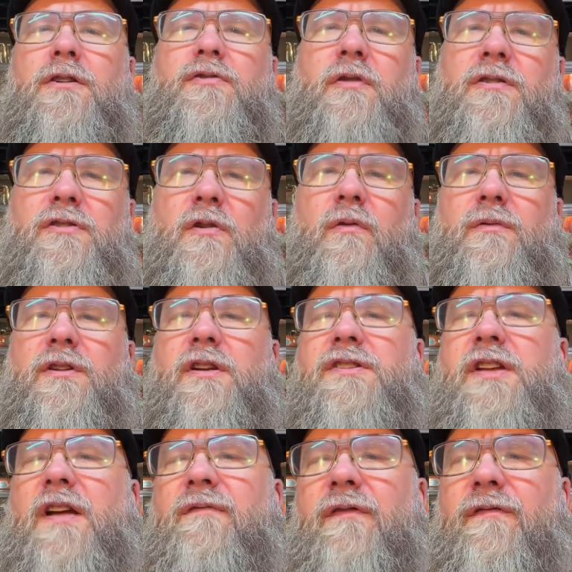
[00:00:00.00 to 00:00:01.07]
Trenchcoat does
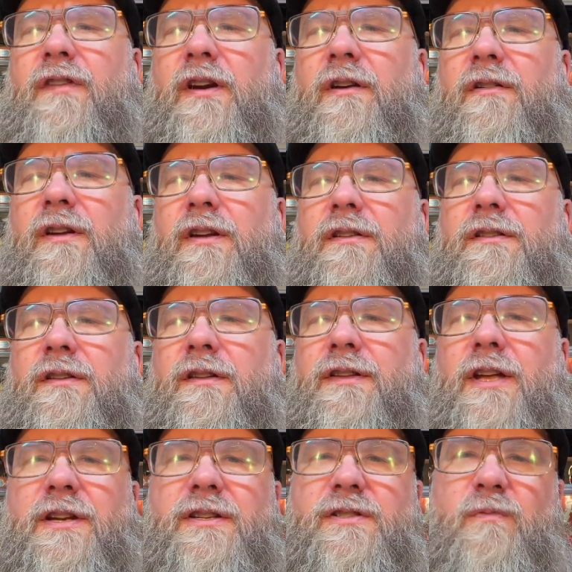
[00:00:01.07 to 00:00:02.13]
have a variant
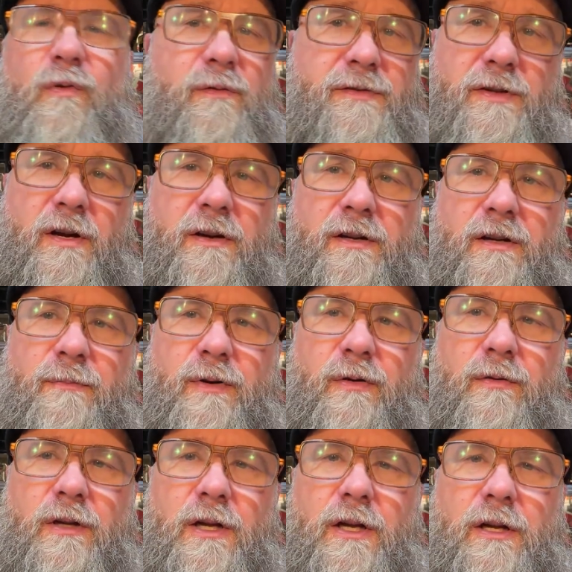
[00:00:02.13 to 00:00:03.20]
that is worth talking about.